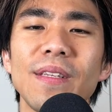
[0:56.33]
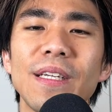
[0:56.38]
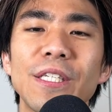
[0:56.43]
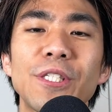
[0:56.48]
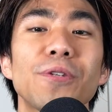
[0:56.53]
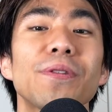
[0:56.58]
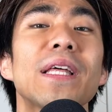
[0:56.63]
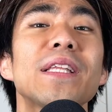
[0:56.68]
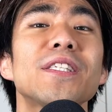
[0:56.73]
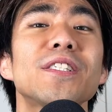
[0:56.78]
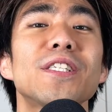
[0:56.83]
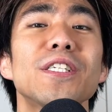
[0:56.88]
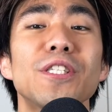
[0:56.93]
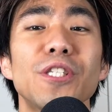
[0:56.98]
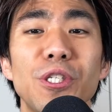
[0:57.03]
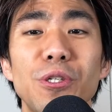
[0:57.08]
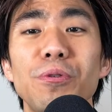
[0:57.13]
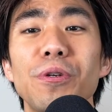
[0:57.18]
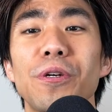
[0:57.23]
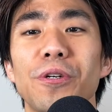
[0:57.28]
So that's the
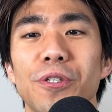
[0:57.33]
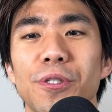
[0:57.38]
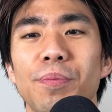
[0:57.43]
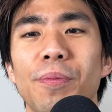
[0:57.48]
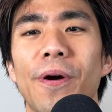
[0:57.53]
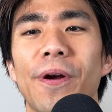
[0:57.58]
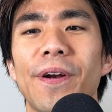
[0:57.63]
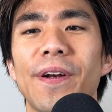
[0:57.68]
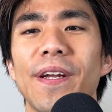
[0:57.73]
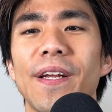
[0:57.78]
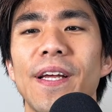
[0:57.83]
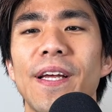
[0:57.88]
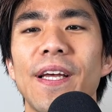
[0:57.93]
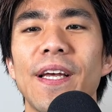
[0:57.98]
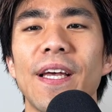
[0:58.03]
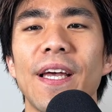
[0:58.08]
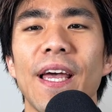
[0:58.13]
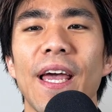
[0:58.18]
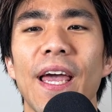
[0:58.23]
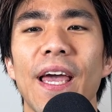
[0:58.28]
New Year's part.
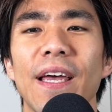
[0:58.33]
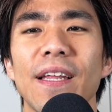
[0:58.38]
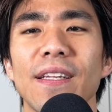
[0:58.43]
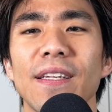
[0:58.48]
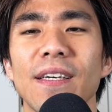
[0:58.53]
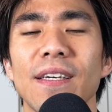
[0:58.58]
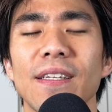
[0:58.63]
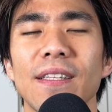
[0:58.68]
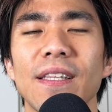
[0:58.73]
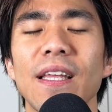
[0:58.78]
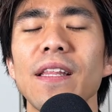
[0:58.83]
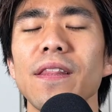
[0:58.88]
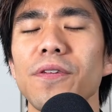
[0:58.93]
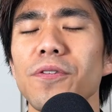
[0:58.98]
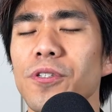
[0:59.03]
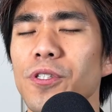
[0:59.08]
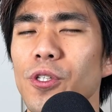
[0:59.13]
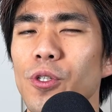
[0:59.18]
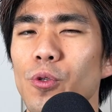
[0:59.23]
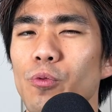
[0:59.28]
And then
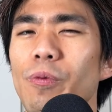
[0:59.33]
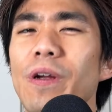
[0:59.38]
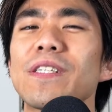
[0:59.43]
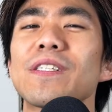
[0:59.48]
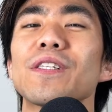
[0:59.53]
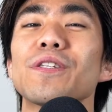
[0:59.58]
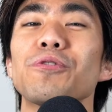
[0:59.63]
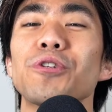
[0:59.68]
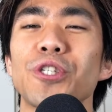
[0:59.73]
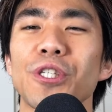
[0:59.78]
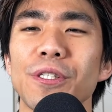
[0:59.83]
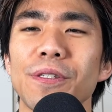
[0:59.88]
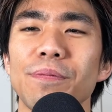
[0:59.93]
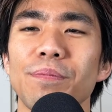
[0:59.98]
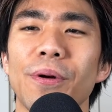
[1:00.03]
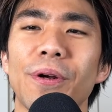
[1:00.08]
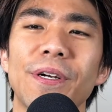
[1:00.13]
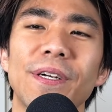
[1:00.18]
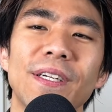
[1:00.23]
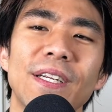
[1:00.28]
there's the resolution
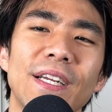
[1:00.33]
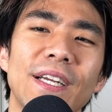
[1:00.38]
part.